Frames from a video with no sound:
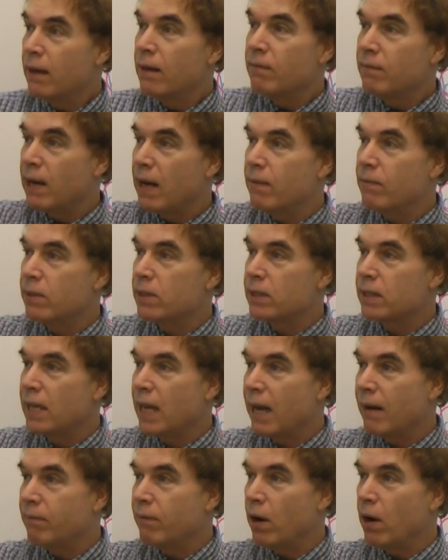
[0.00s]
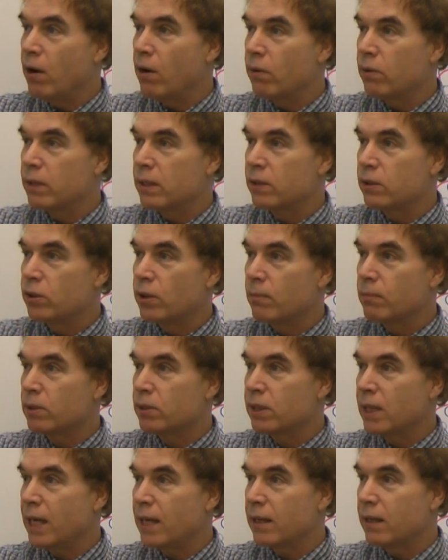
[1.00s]
favors the FO in the germinal
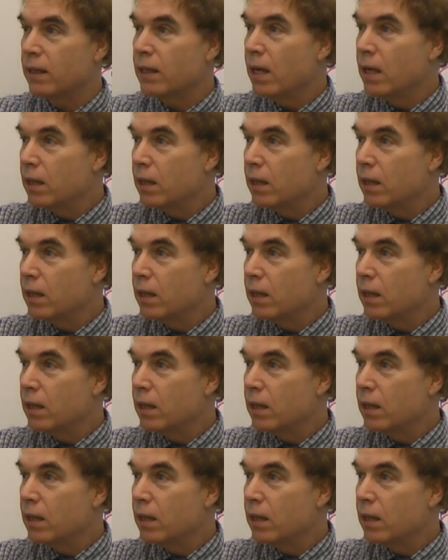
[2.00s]
center.